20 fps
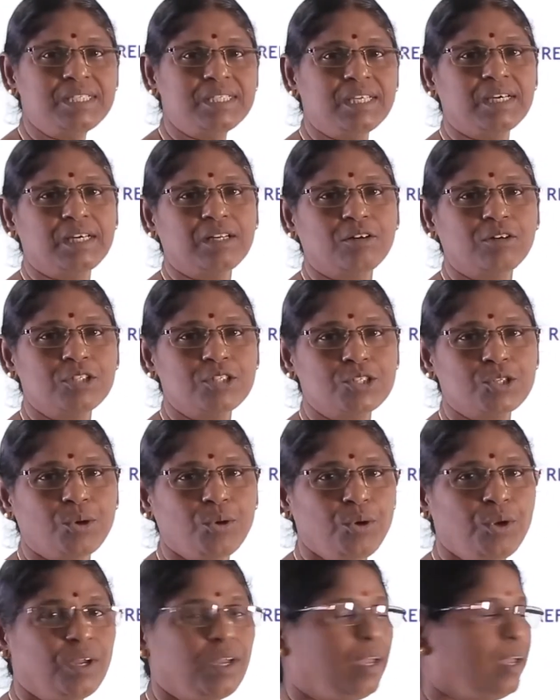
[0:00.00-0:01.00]
here
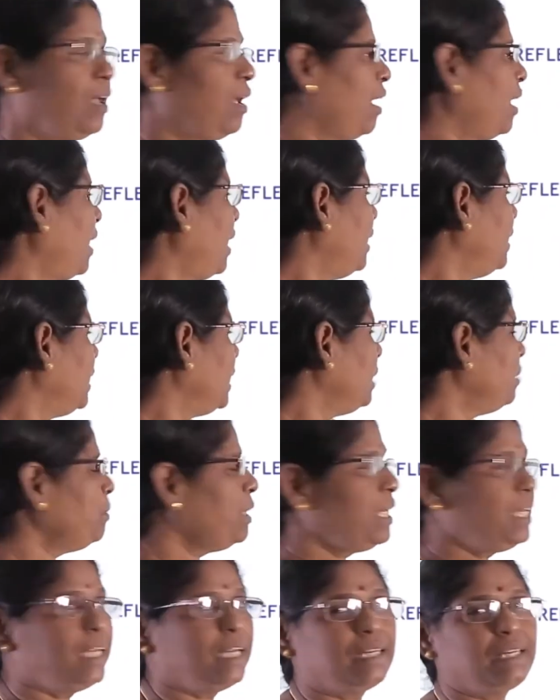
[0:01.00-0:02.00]
also, and
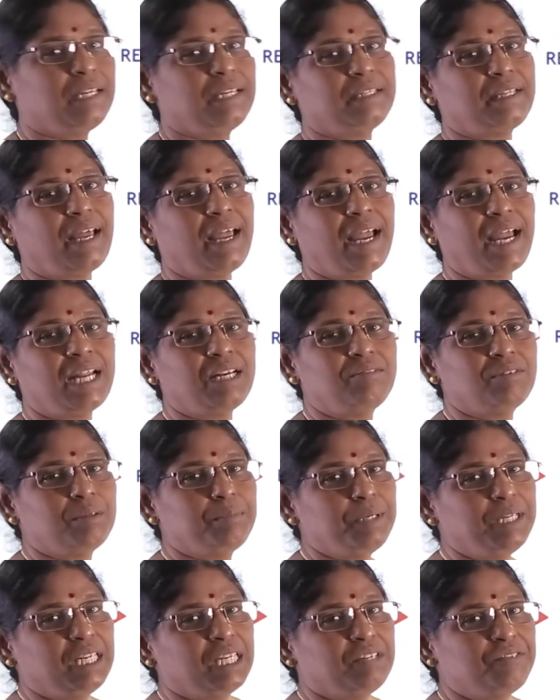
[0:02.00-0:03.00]
immediately the hand will
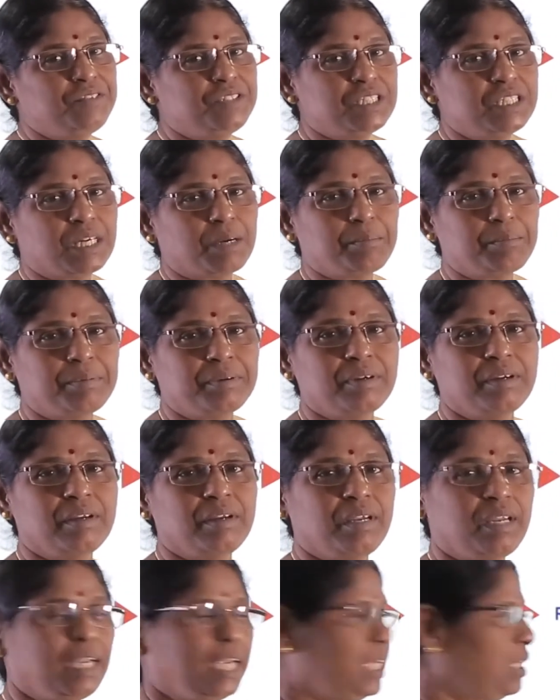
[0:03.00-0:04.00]
be lifted up.
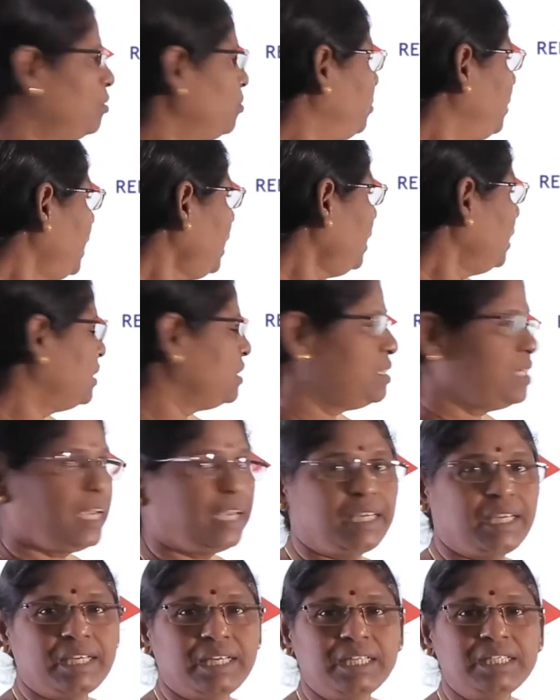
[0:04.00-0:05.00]
It will be
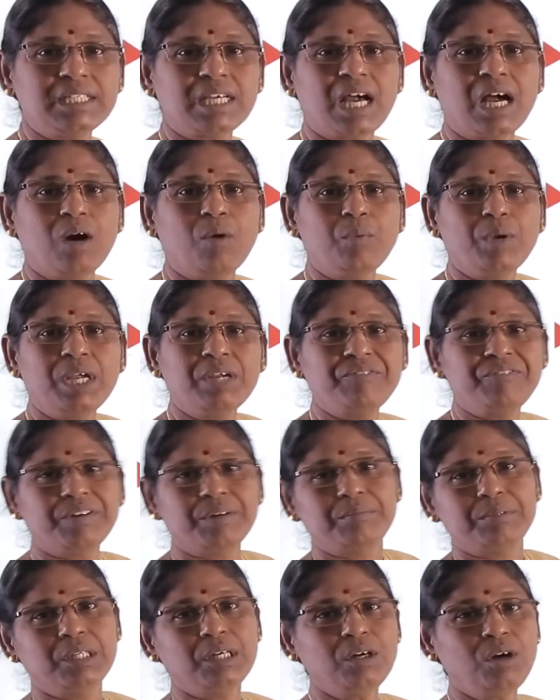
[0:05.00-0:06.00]
taking it away
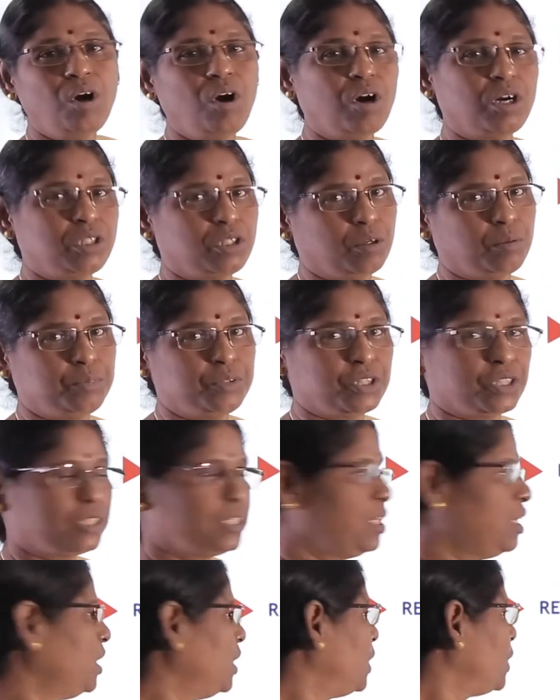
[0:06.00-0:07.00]
from the hot object.
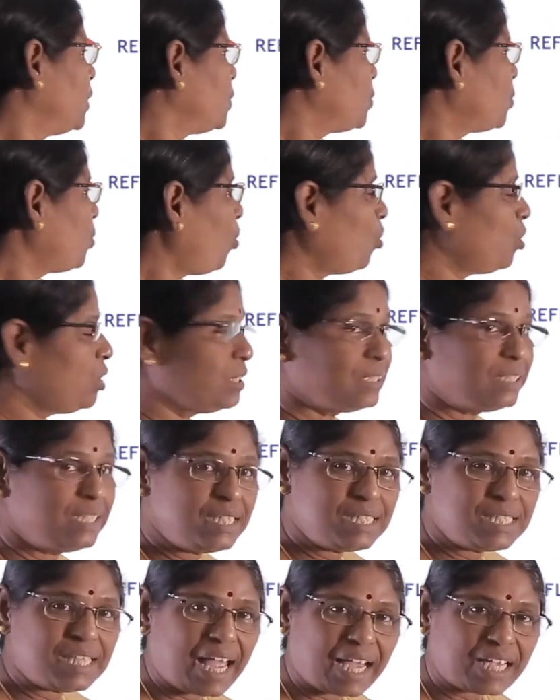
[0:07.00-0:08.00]
So
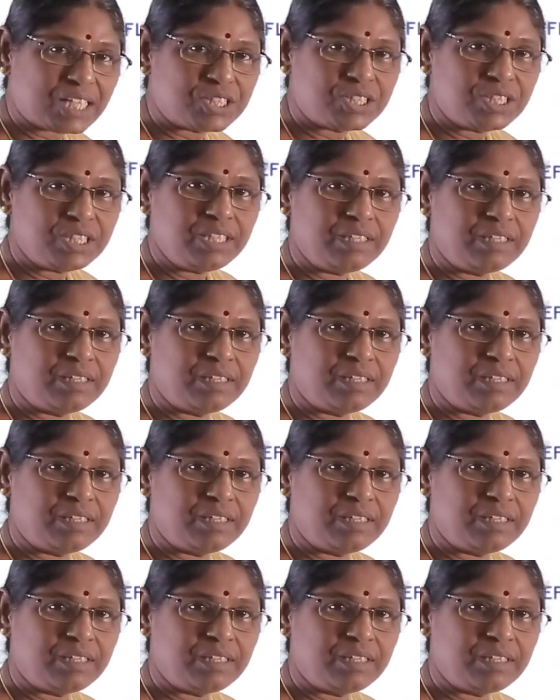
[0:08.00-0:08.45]
this action